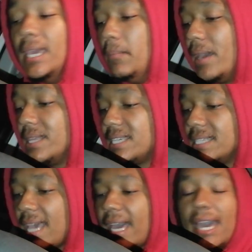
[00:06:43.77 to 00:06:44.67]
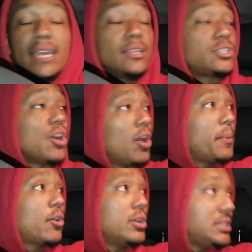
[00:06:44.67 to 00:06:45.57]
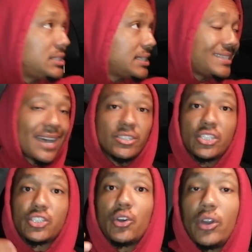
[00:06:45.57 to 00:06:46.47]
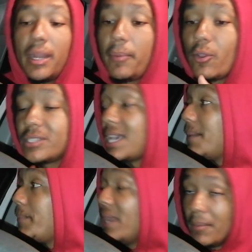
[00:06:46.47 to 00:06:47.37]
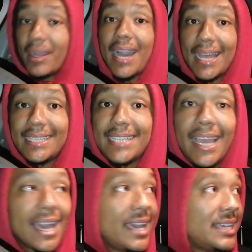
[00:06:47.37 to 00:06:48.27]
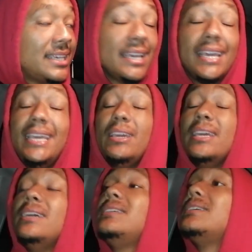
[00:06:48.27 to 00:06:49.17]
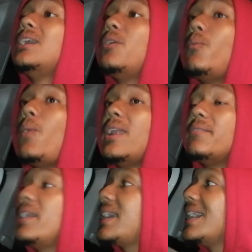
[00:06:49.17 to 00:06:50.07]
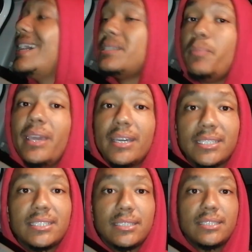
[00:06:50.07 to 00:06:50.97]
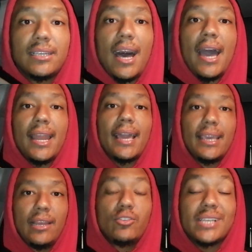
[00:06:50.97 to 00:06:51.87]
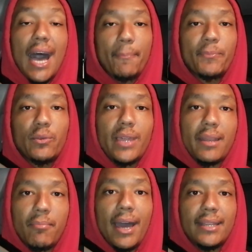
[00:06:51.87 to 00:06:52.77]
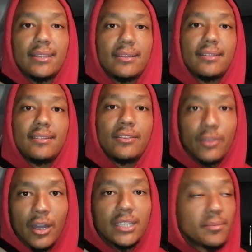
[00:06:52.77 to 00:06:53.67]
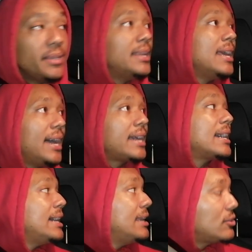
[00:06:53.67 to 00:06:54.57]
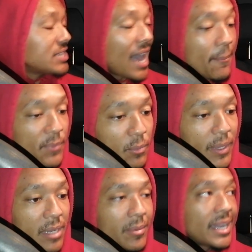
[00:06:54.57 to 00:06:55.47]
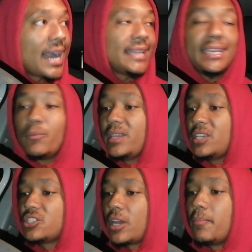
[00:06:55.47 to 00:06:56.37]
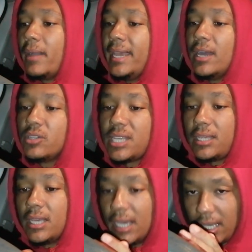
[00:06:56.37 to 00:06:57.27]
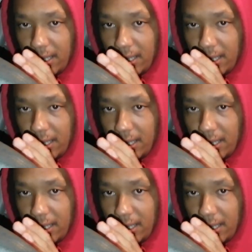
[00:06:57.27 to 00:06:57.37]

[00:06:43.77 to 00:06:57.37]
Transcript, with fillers: He mentions AKA in the song because he, tells the story because Benny McCarthy is AKA, is one of AKA's biggest, I, like he looks up to that man. You know what I mean? AKA looks up to Benny McCarthy and when they shot Main O's, they,